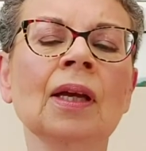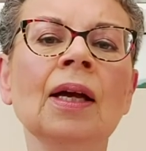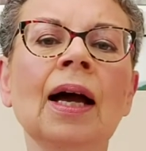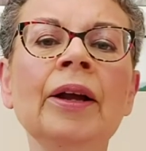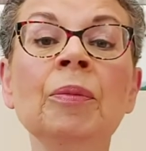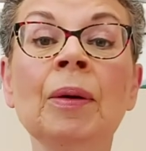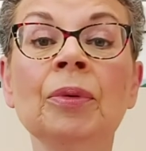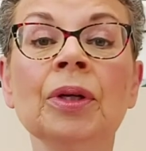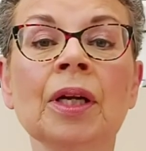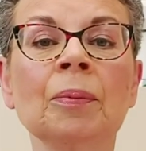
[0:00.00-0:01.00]
I remember
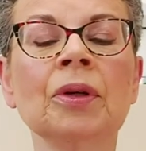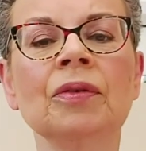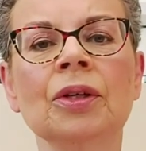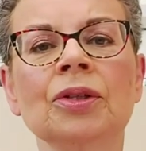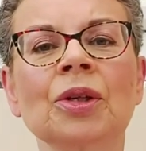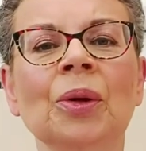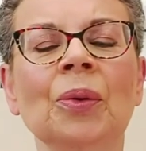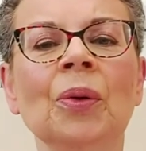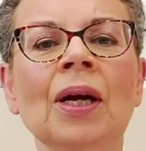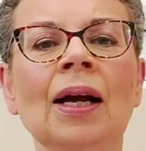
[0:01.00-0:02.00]
a number of years ago,
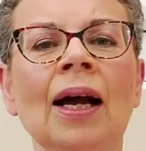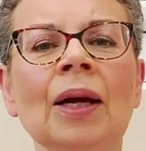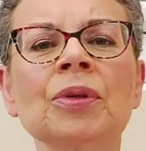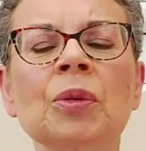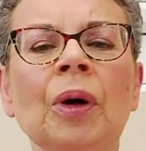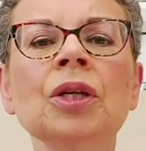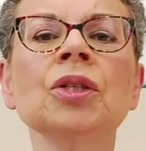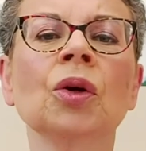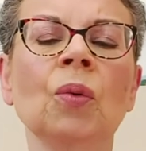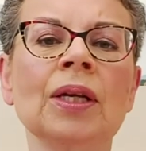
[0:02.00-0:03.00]
I was about to
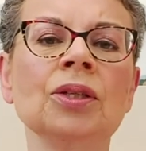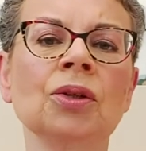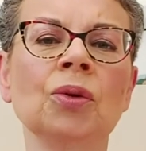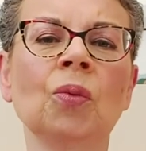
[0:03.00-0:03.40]
go into